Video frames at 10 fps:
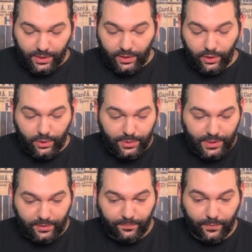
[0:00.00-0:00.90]
close
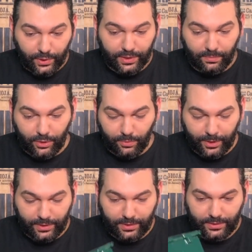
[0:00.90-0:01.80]
it for the
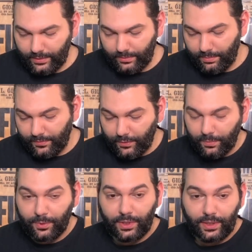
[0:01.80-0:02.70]
moment.
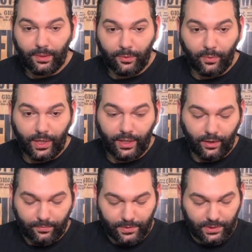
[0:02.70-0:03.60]
Before putting them away,
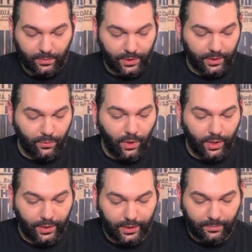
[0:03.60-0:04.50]
obviously we're gonna
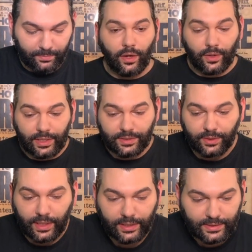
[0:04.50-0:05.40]
water them. Okay,
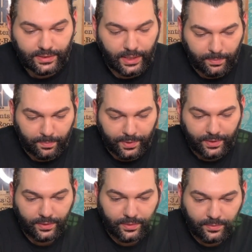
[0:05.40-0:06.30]
so next up,
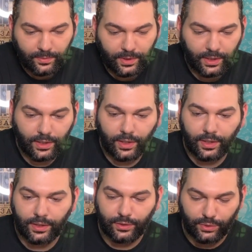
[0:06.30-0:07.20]
we're
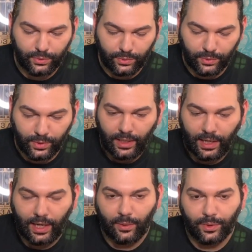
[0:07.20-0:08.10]
gonna do
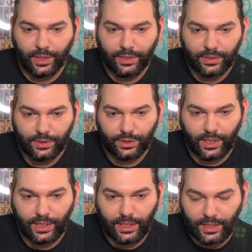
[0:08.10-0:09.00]
our
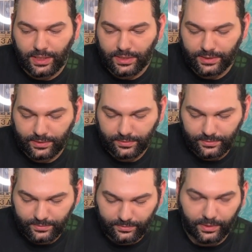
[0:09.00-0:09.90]
Chinese.
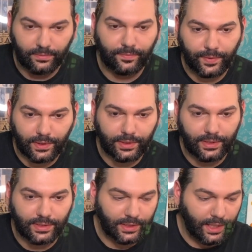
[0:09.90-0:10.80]
We'll fill
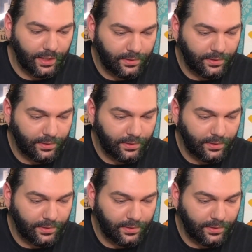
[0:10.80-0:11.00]
this again.